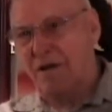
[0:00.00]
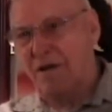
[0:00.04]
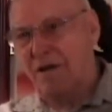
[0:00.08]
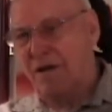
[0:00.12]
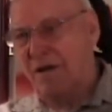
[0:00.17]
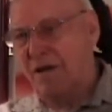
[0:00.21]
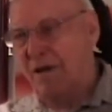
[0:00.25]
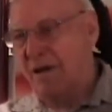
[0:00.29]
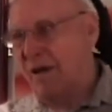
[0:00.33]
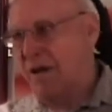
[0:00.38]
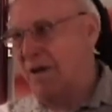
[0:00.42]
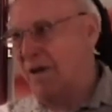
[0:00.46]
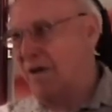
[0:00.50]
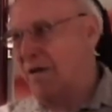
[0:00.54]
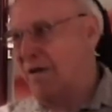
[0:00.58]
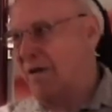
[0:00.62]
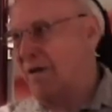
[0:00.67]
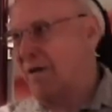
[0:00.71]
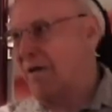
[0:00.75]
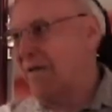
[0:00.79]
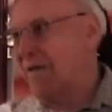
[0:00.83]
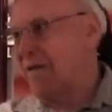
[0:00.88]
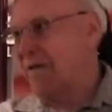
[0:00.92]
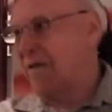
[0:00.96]
Yep. And
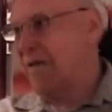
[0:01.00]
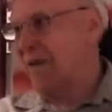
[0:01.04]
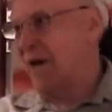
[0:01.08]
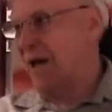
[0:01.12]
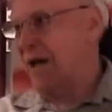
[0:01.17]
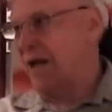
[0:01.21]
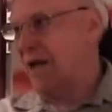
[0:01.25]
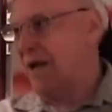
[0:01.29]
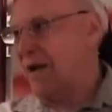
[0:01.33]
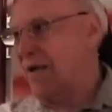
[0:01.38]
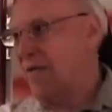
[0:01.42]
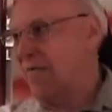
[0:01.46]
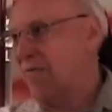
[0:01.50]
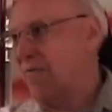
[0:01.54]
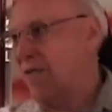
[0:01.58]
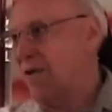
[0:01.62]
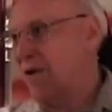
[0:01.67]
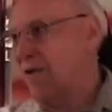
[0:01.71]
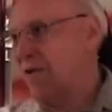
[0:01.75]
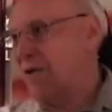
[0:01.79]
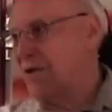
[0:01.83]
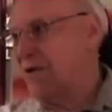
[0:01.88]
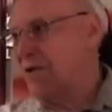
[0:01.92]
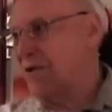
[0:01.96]
that had
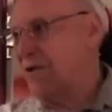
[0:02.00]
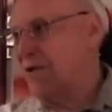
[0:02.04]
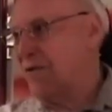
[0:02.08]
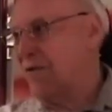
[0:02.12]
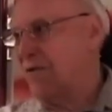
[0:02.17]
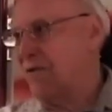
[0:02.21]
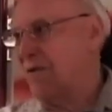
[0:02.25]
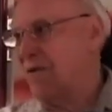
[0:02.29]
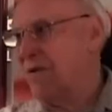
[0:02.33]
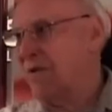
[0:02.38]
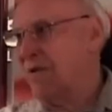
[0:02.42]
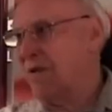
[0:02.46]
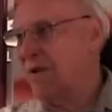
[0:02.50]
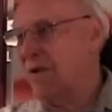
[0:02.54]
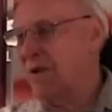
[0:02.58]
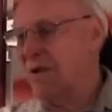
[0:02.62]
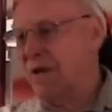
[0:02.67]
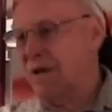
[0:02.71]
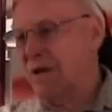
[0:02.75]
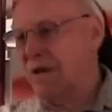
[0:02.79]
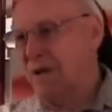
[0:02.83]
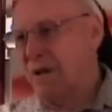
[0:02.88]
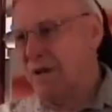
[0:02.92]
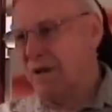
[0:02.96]
worn so
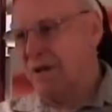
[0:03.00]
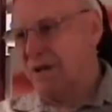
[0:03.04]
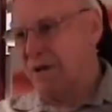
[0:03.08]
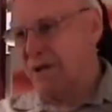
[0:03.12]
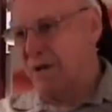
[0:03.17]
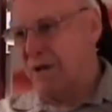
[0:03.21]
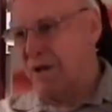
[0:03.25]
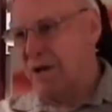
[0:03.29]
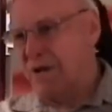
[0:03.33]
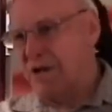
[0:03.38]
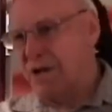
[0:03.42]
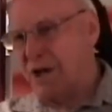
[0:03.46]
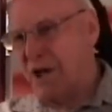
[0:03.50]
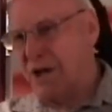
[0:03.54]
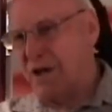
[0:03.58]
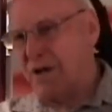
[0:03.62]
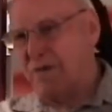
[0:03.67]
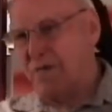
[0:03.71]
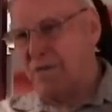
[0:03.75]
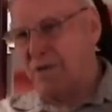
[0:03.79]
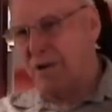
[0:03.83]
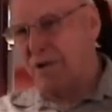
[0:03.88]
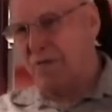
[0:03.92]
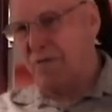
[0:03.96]
so I jacked the
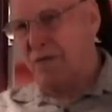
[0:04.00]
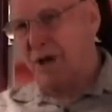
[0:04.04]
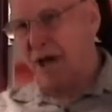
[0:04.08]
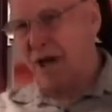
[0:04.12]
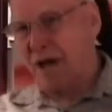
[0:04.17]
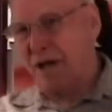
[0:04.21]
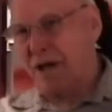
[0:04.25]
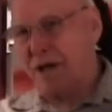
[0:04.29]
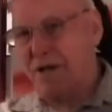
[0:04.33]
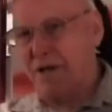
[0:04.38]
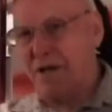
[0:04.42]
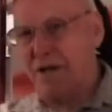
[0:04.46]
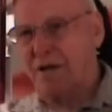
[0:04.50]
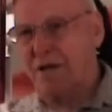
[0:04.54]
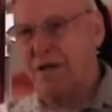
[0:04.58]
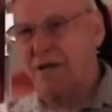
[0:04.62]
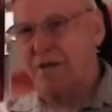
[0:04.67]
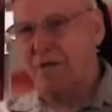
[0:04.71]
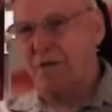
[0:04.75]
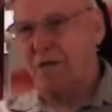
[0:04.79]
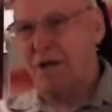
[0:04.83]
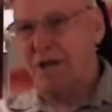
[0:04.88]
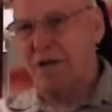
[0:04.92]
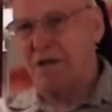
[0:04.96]
wheel back a
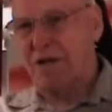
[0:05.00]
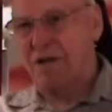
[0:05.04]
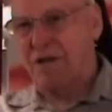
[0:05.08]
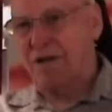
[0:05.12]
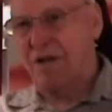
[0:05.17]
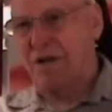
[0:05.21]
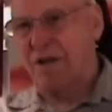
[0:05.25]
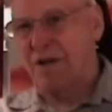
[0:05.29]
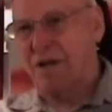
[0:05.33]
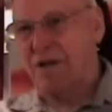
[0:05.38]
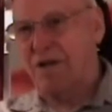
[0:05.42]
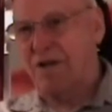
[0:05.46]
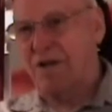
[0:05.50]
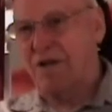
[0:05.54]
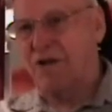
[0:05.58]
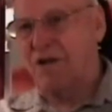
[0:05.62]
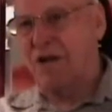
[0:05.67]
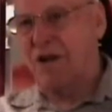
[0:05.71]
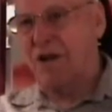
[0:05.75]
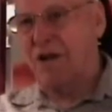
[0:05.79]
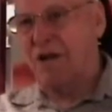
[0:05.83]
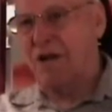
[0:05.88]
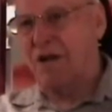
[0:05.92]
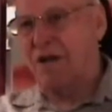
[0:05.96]
little bit to tighten the
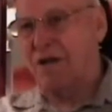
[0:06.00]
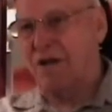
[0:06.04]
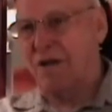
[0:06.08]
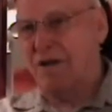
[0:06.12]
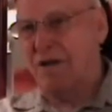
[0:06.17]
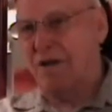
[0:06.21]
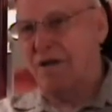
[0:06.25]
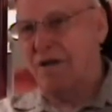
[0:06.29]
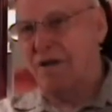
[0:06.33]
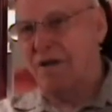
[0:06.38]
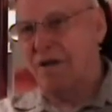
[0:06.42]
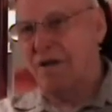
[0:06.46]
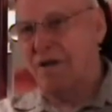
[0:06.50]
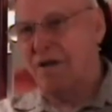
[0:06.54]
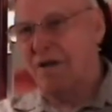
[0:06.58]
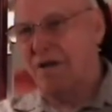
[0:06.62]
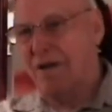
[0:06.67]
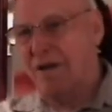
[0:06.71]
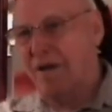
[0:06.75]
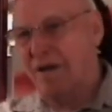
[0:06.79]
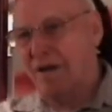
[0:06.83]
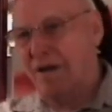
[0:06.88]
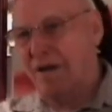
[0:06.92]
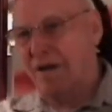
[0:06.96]
chain.
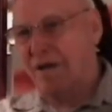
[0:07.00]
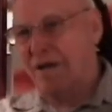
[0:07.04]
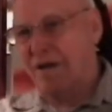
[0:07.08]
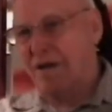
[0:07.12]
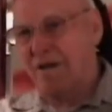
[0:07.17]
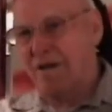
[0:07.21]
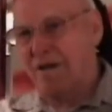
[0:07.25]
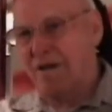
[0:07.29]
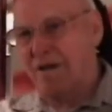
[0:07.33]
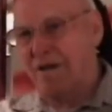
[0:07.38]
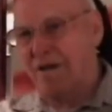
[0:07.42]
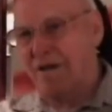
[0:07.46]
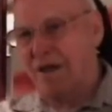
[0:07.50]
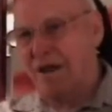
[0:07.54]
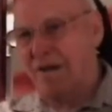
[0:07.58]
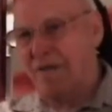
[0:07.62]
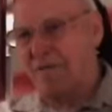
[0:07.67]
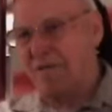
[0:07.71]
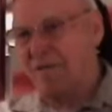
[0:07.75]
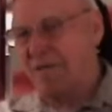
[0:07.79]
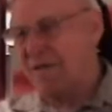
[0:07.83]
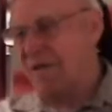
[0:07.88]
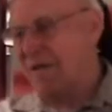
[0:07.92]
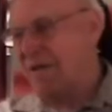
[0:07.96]
and That
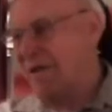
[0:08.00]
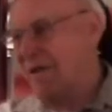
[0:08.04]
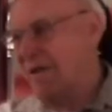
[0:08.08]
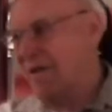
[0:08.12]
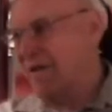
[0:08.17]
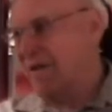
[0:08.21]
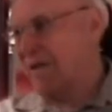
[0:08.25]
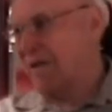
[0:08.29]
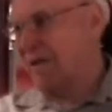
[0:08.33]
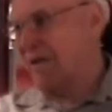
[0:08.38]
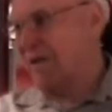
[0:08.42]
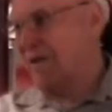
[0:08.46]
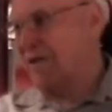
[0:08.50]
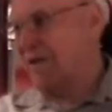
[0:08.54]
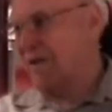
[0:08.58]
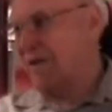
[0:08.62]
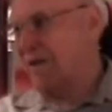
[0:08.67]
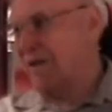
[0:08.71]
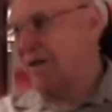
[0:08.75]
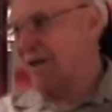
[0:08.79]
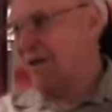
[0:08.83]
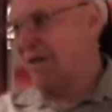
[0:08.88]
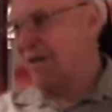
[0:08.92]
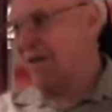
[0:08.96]
would get you
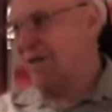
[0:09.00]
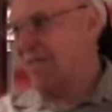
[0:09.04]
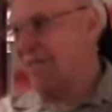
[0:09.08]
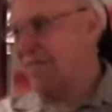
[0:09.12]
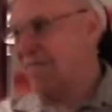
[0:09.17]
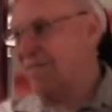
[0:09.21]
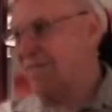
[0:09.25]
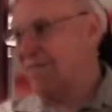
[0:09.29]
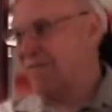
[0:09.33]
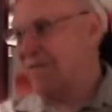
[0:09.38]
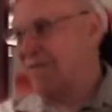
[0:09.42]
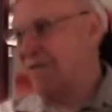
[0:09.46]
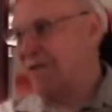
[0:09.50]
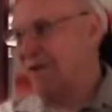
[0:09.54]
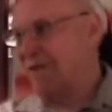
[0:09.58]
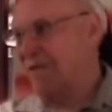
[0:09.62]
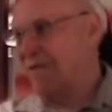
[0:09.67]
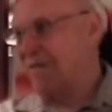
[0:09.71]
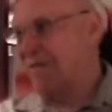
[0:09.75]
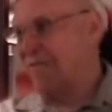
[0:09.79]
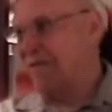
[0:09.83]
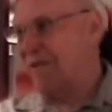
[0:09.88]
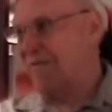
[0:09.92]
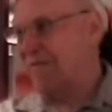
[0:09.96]
another 20,
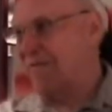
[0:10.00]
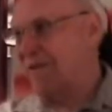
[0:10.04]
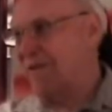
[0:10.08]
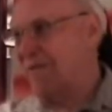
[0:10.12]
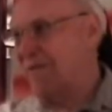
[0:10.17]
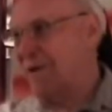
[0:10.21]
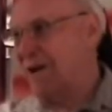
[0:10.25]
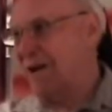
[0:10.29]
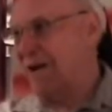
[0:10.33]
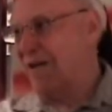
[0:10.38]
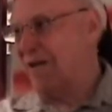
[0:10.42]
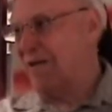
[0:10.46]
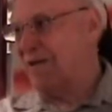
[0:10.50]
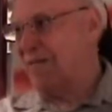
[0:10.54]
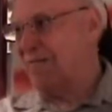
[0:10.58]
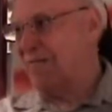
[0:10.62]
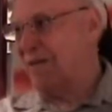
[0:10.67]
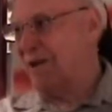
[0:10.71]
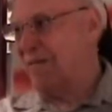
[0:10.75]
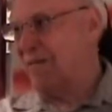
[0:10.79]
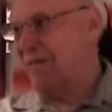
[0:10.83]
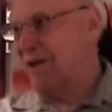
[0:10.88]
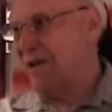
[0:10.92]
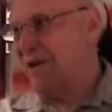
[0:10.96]
50 miles
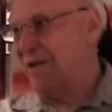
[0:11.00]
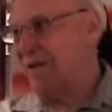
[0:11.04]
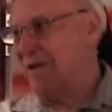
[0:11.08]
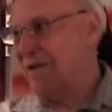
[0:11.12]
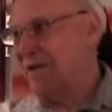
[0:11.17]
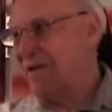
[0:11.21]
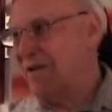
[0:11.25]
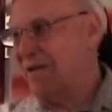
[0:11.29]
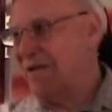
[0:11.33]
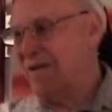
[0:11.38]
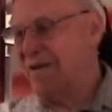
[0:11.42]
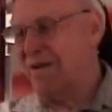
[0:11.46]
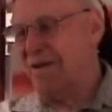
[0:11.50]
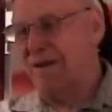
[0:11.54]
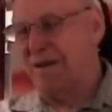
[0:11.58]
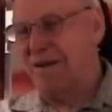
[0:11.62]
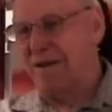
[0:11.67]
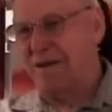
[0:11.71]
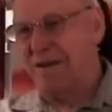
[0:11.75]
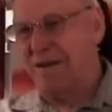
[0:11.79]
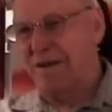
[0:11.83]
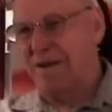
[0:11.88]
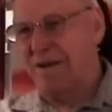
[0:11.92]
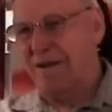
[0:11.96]
maybe. And
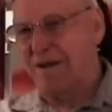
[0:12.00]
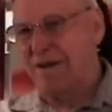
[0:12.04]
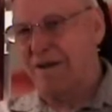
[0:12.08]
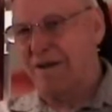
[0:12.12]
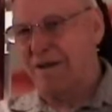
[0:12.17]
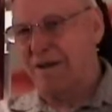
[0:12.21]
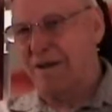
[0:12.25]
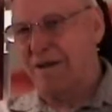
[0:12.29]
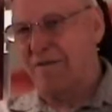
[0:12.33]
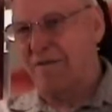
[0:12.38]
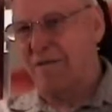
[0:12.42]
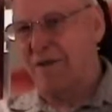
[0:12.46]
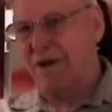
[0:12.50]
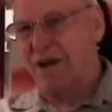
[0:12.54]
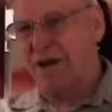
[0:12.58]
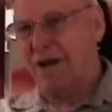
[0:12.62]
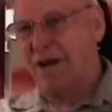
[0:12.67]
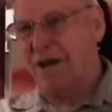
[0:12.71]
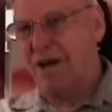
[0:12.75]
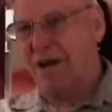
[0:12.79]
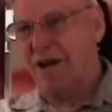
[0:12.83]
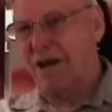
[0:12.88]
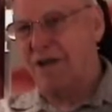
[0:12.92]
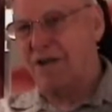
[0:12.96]
it finally
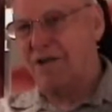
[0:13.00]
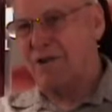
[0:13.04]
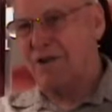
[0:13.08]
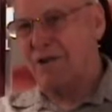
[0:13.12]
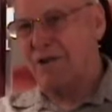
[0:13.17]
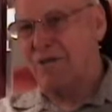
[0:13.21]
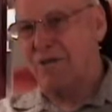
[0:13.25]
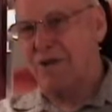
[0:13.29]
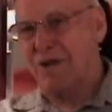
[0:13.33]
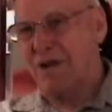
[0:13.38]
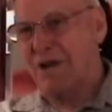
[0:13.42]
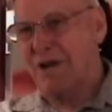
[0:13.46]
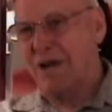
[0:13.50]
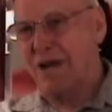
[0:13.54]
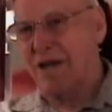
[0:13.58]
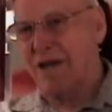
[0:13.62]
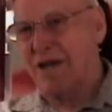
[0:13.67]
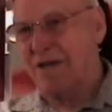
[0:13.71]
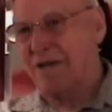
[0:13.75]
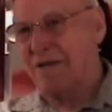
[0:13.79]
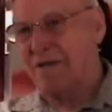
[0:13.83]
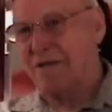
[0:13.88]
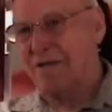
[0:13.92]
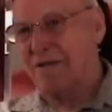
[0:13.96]
got so that I,
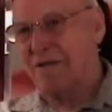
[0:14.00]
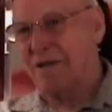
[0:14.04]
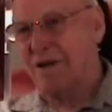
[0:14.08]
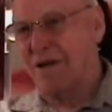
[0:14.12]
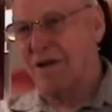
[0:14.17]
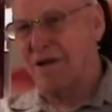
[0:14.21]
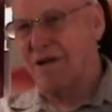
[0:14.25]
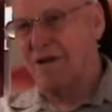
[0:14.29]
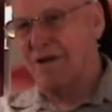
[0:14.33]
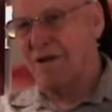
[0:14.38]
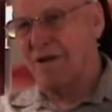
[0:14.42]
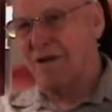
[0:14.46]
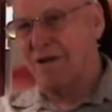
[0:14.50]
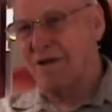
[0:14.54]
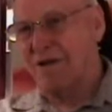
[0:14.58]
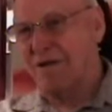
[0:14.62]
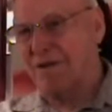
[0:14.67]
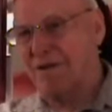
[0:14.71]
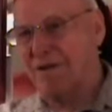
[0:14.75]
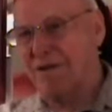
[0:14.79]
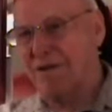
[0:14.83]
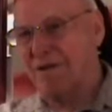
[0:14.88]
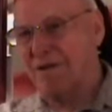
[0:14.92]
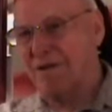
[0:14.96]
I couldn't uh,